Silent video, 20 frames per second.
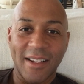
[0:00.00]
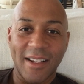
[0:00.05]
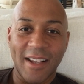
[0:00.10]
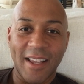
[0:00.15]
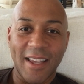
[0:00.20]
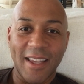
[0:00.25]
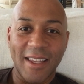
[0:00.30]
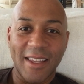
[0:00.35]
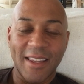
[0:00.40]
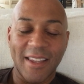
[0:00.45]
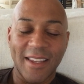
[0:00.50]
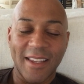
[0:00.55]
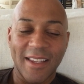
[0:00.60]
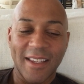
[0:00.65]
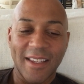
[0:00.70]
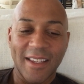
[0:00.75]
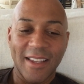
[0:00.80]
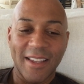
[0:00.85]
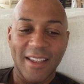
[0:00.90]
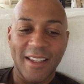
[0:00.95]
Like,
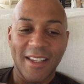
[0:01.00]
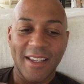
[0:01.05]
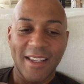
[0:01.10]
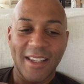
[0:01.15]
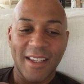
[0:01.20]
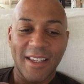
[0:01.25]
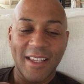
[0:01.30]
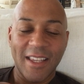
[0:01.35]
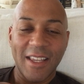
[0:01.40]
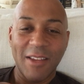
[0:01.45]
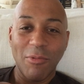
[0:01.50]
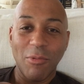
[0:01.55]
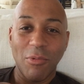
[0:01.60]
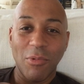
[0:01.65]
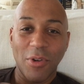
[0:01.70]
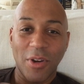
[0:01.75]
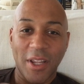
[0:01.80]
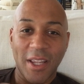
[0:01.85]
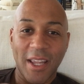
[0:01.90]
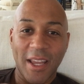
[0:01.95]

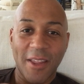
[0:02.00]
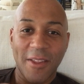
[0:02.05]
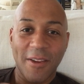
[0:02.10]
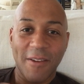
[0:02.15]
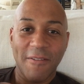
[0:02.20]
we're together